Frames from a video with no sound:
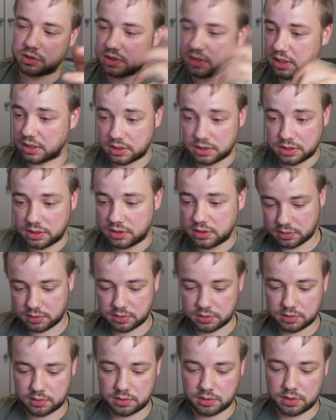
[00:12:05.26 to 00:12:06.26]
settings,
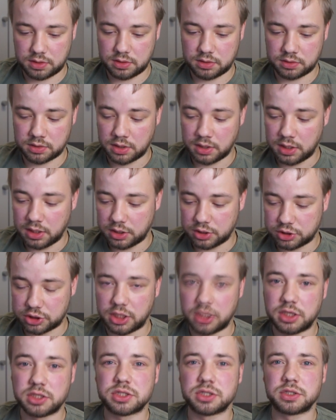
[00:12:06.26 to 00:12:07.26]
and
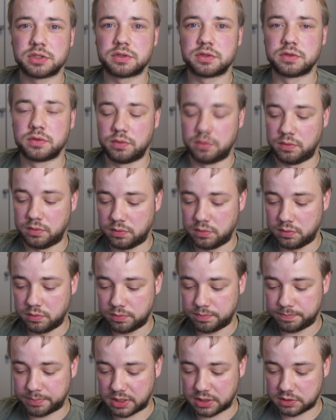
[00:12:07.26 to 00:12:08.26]
change it to
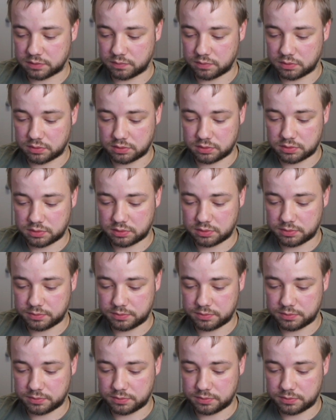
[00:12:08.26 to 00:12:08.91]
password.